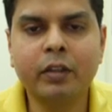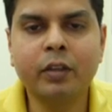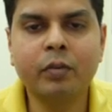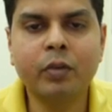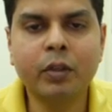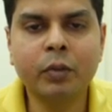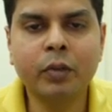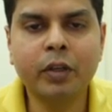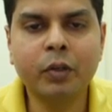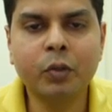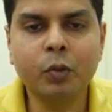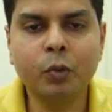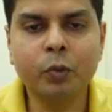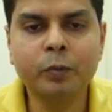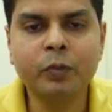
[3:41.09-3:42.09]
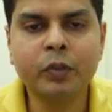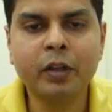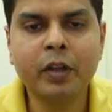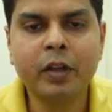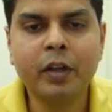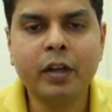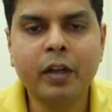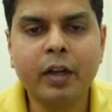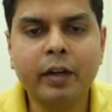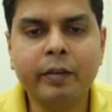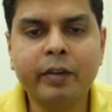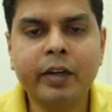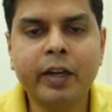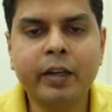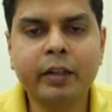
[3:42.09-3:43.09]
Then what you can do, I
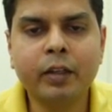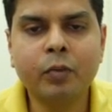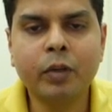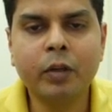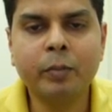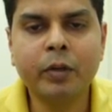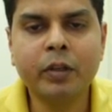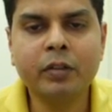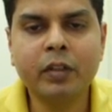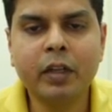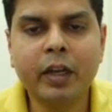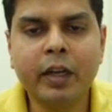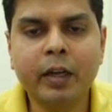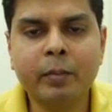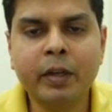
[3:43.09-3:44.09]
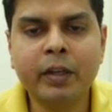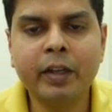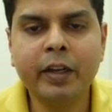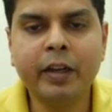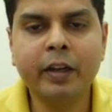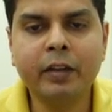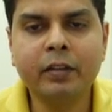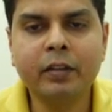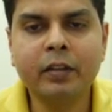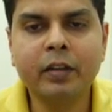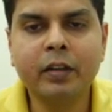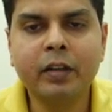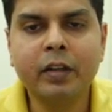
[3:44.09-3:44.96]
will add here 1 plus r by x.